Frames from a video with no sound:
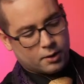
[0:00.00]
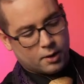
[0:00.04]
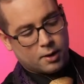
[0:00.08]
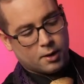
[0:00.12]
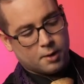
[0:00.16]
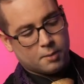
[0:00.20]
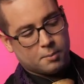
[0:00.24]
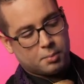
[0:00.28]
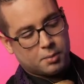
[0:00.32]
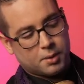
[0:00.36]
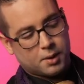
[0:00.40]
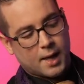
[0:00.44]

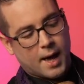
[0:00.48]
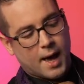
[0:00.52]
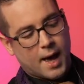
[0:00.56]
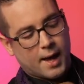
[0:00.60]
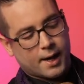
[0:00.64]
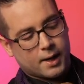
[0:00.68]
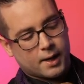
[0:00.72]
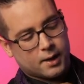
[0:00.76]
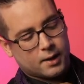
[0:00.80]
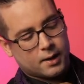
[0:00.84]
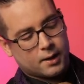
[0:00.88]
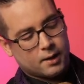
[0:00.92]
are
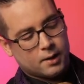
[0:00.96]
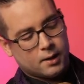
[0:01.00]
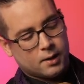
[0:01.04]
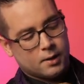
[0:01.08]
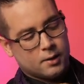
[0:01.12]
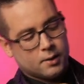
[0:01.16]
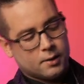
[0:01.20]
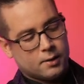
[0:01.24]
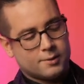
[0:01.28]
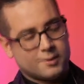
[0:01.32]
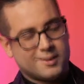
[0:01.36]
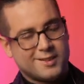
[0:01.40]
black.
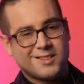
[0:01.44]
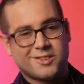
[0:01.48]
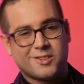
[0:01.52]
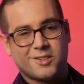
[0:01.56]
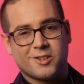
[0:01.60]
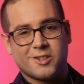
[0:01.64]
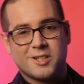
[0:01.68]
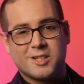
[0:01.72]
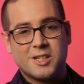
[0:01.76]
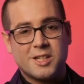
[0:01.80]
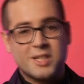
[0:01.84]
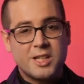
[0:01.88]
These
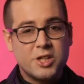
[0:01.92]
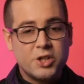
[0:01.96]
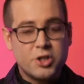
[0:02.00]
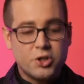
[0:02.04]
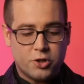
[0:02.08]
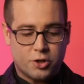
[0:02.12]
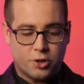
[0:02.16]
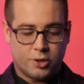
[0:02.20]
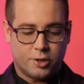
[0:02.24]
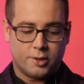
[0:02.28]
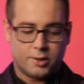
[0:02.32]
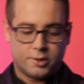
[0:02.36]
are
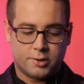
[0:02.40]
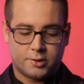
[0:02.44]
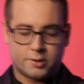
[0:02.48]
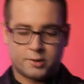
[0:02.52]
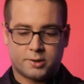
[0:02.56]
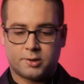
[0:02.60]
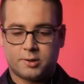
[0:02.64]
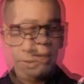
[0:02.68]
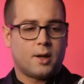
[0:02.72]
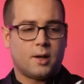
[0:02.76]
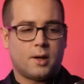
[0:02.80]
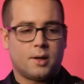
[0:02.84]

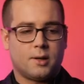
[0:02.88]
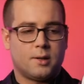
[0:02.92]
ninjas.